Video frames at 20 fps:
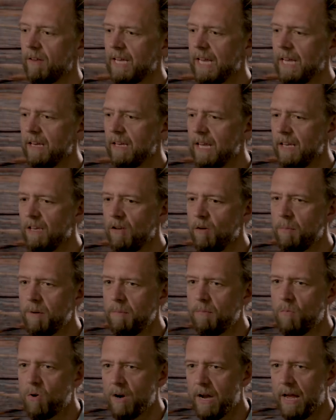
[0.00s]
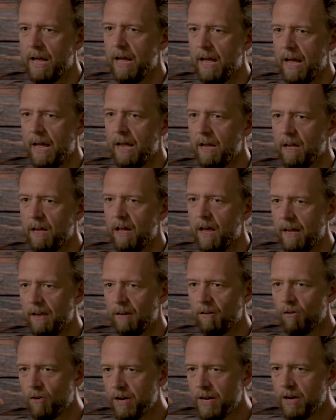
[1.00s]
Can you be more
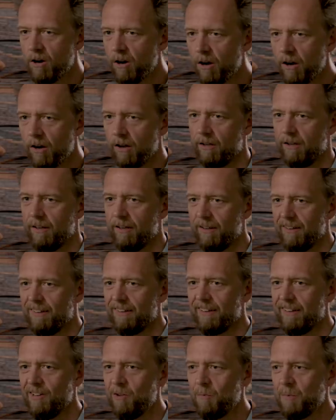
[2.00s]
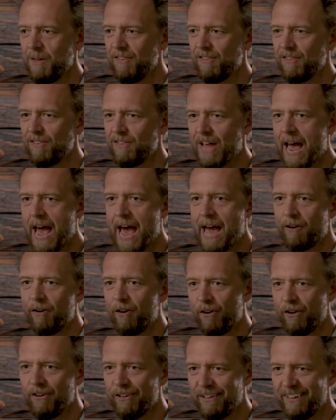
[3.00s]
angrier? Can you be
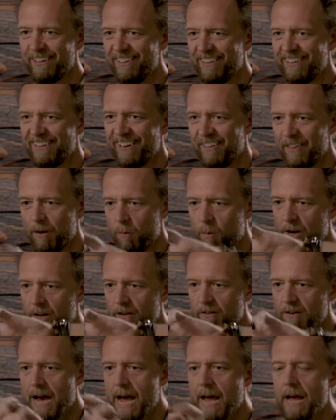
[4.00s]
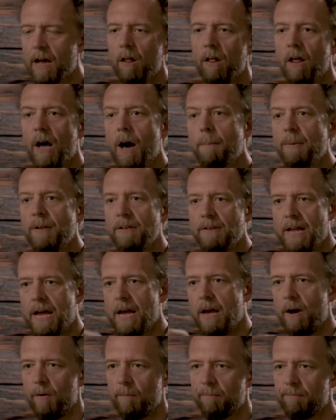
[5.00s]
sadder? You know, they want to dial up and
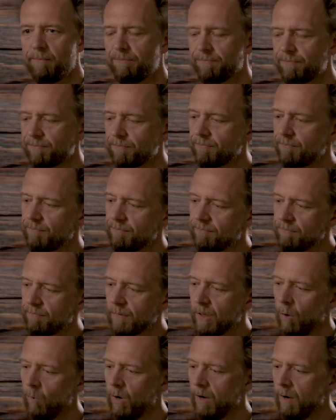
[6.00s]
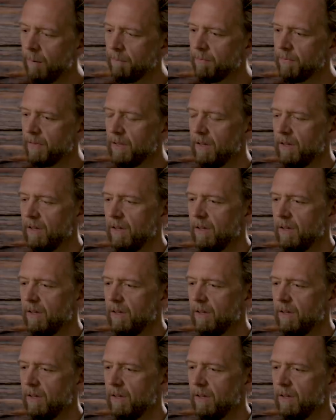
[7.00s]
down. Well,